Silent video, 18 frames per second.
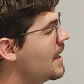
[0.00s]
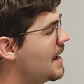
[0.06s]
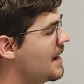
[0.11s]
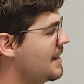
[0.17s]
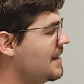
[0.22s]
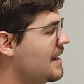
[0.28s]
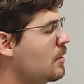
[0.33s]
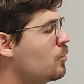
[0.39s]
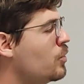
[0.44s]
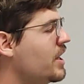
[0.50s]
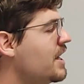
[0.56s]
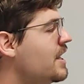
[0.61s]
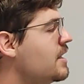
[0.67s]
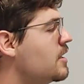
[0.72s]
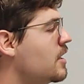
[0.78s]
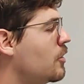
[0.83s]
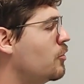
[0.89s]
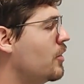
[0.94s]
and then we
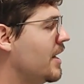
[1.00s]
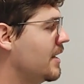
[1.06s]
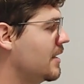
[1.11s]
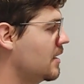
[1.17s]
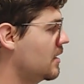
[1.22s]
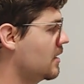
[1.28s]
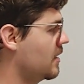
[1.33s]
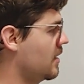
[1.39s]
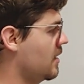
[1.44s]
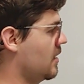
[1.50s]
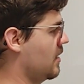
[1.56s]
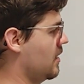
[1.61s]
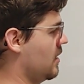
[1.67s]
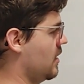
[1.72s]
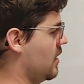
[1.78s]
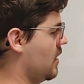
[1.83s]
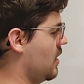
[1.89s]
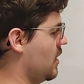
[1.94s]
integrate
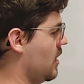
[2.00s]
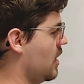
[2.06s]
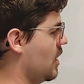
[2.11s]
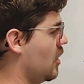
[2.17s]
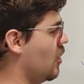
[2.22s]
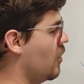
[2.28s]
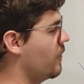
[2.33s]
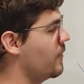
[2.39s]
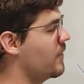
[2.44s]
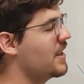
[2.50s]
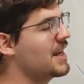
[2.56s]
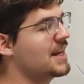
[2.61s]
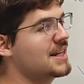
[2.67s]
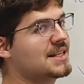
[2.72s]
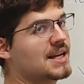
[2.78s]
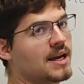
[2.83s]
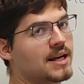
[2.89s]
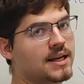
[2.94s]
over the
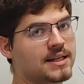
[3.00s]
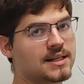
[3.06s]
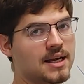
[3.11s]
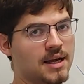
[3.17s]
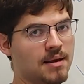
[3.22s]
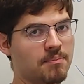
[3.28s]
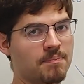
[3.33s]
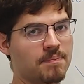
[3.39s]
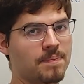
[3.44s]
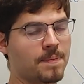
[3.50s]
entire time.